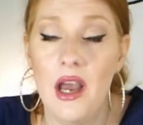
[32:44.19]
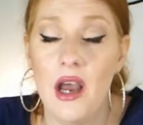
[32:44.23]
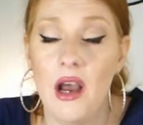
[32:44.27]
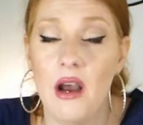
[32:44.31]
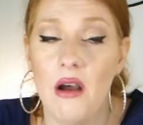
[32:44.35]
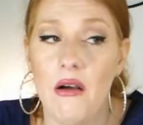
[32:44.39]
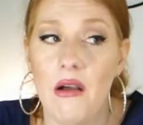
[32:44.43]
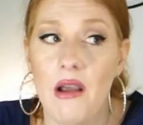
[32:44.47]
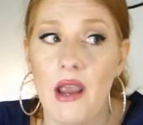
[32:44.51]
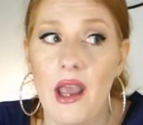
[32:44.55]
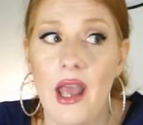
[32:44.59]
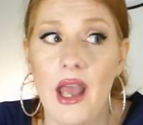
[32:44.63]

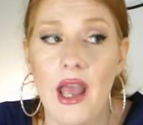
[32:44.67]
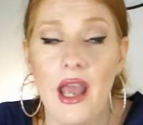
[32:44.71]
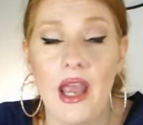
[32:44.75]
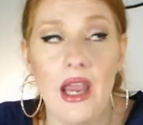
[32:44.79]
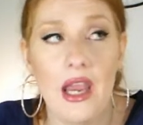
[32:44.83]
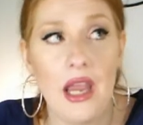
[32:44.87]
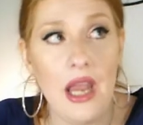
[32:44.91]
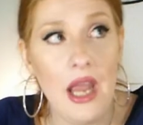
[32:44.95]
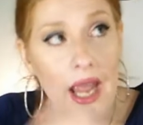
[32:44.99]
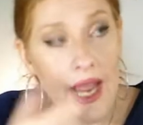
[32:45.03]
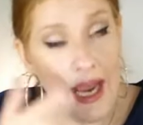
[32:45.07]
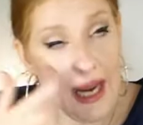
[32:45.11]

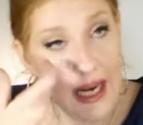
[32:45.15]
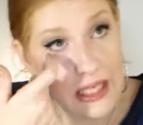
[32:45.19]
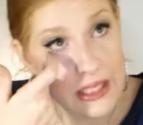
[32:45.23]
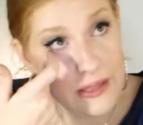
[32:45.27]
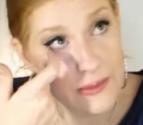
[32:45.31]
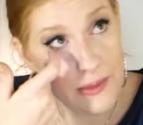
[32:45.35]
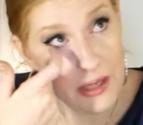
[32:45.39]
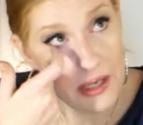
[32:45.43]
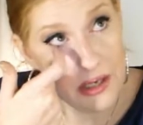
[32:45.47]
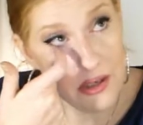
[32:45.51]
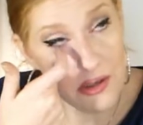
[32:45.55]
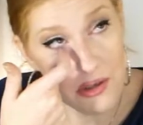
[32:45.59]
Okay, it's
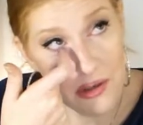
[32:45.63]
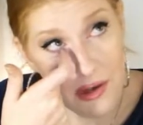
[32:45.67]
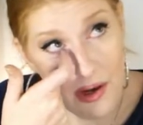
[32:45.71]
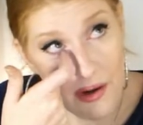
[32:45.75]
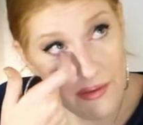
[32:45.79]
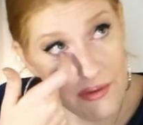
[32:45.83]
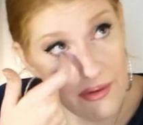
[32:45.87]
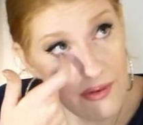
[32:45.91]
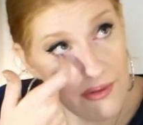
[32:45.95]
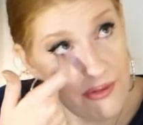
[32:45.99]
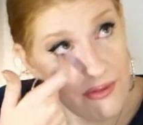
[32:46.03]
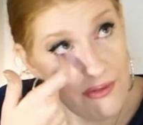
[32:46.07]
because you never